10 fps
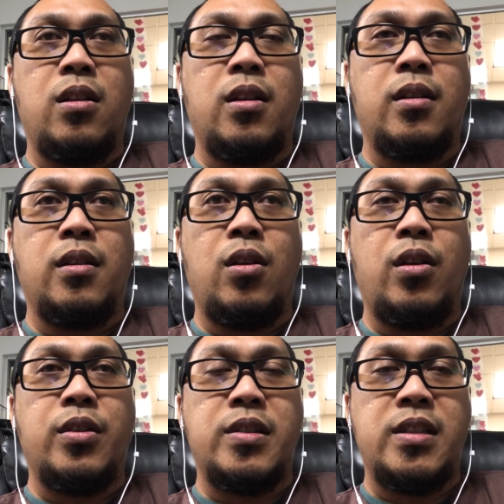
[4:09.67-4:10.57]
uh,
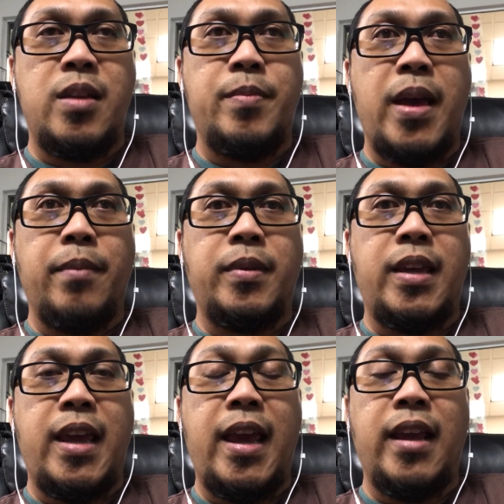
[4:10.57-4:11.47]
auto CPAP
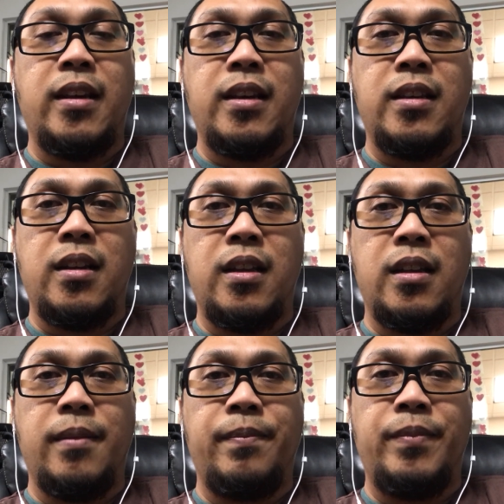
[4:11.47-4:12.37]
can
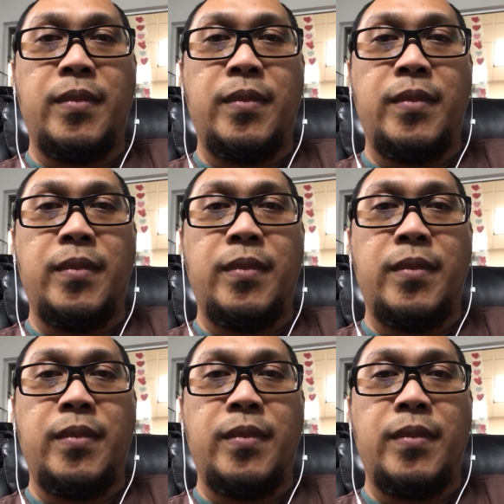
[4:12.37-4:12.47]
uh,